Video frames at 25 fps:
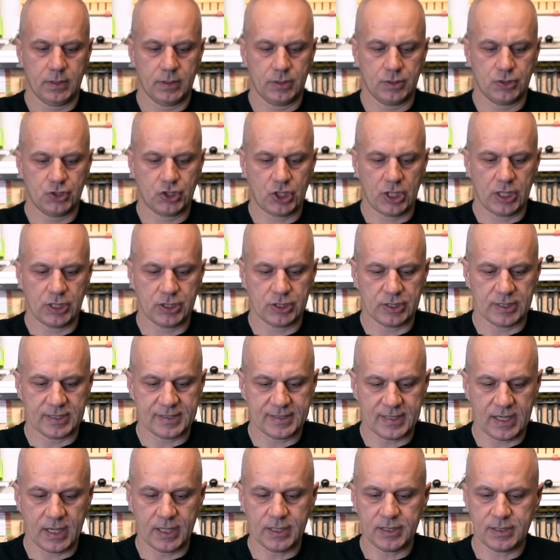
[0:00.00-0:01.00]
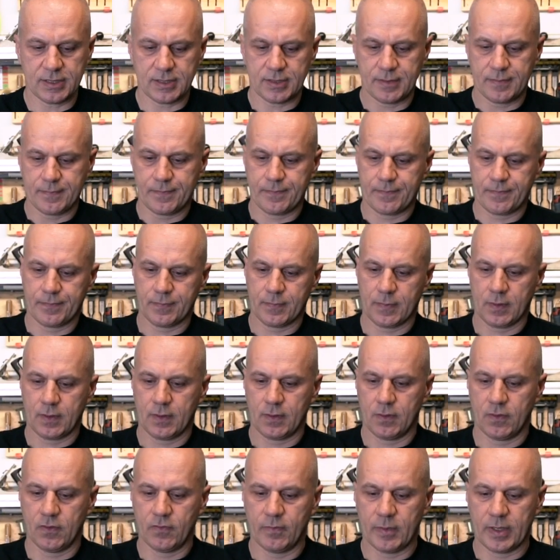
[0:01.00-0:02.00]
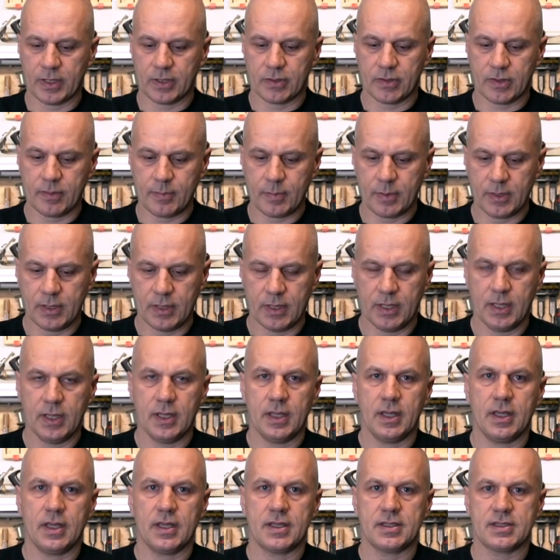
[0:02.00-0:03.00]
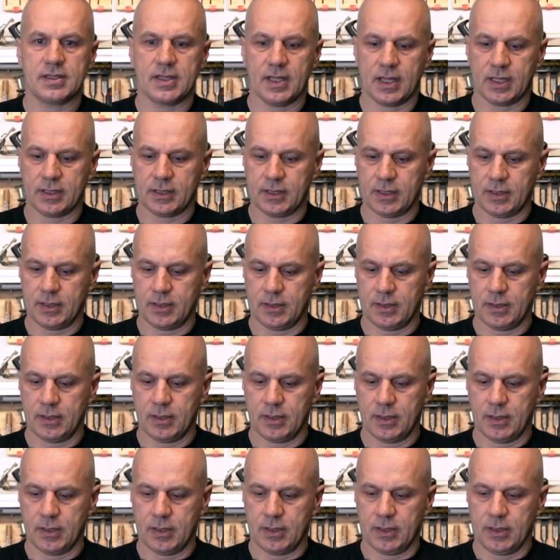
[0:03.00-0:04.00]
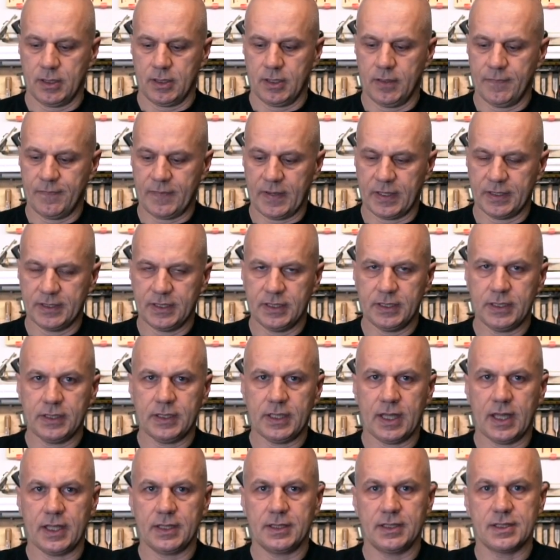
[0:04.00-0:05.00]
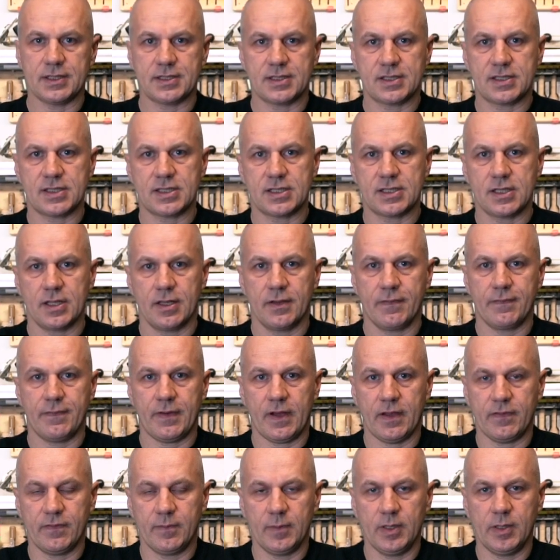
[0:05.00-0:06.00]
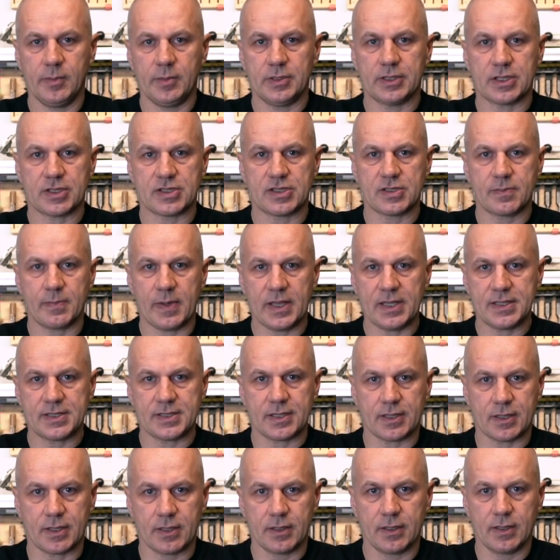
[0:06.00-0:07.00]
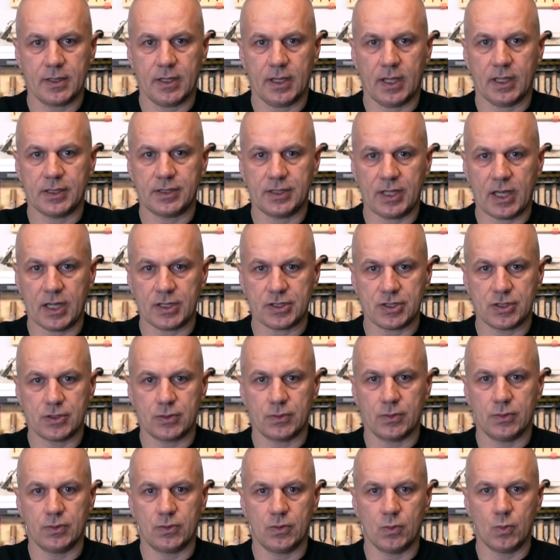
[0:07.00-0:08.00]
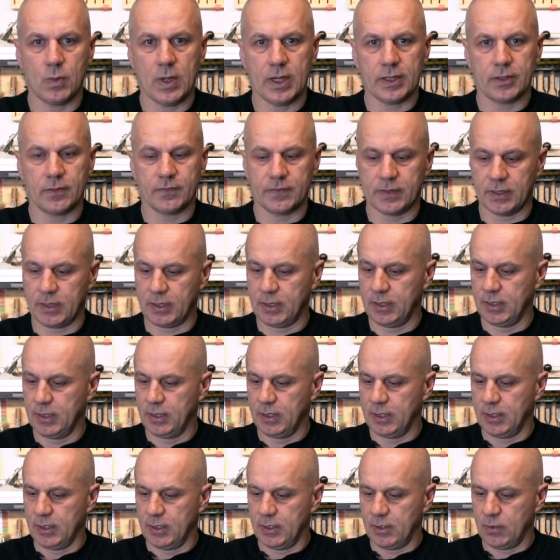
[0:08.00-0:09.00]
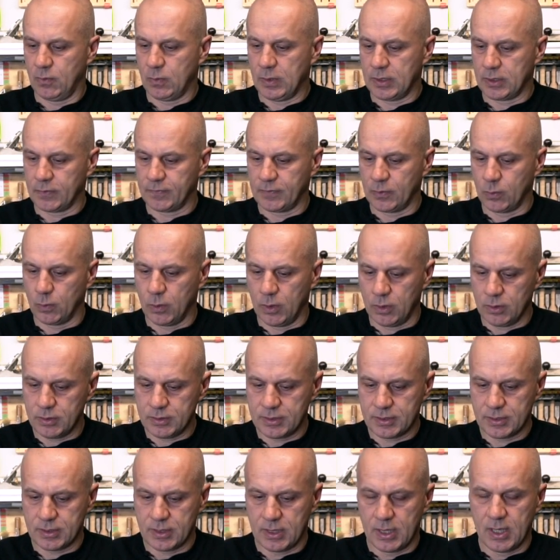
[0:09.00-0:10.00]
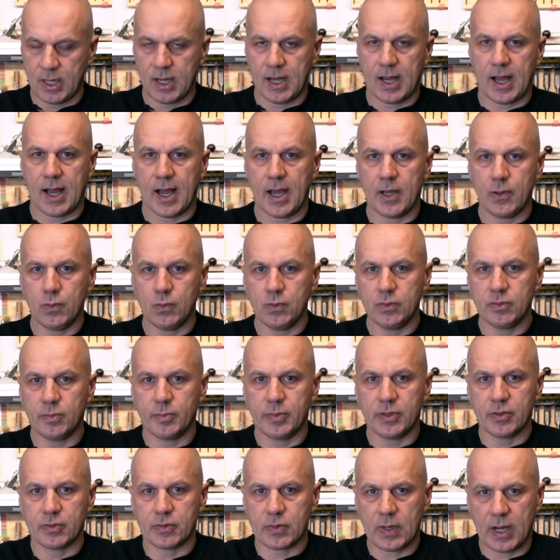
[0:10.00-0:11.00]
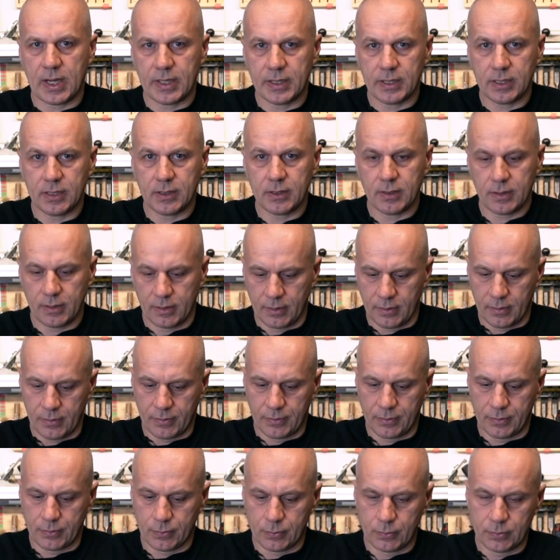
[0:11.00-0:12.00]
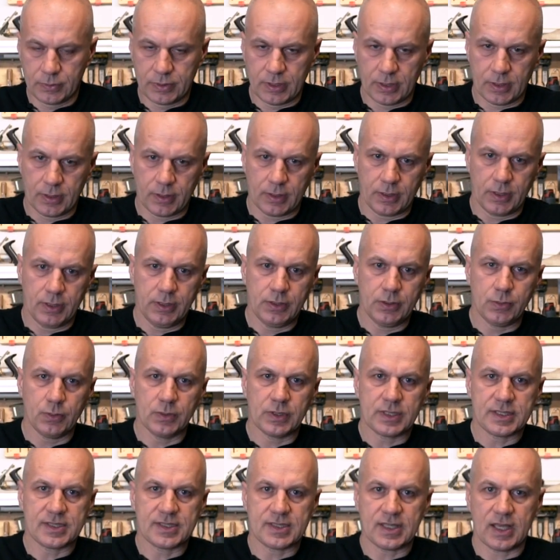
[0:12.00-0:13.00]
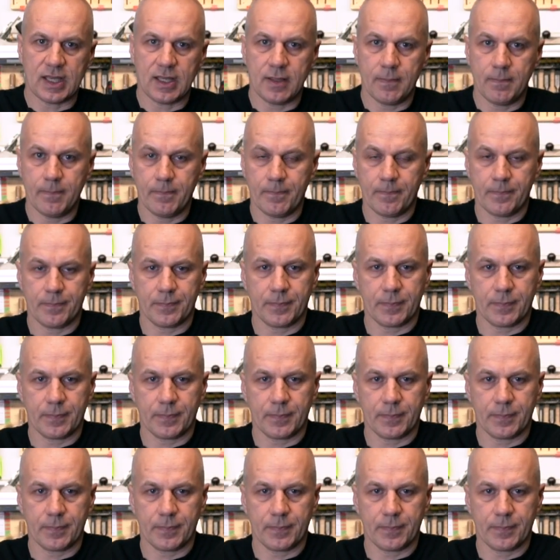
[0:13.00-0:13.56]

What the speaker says: change the sides of my grip is that if I didn't have this 5 mm spacer attached to one of the walls, I would be running into the same